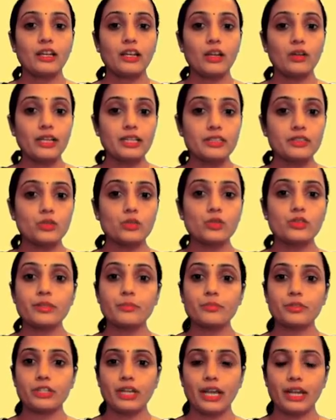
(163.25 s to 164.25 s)
Now let's do
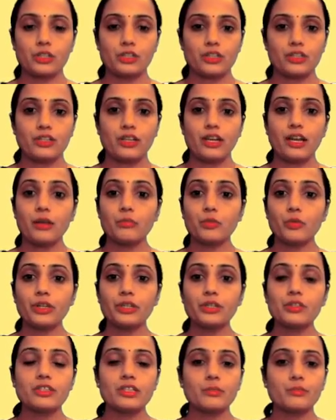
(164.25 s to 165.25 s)
subtraction. I'm
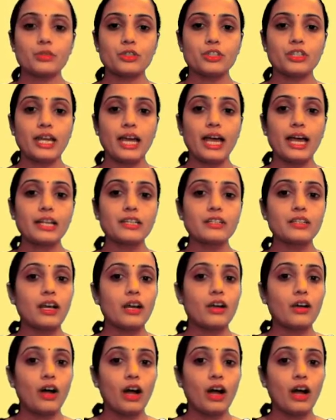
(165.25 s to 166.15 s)
going to subtract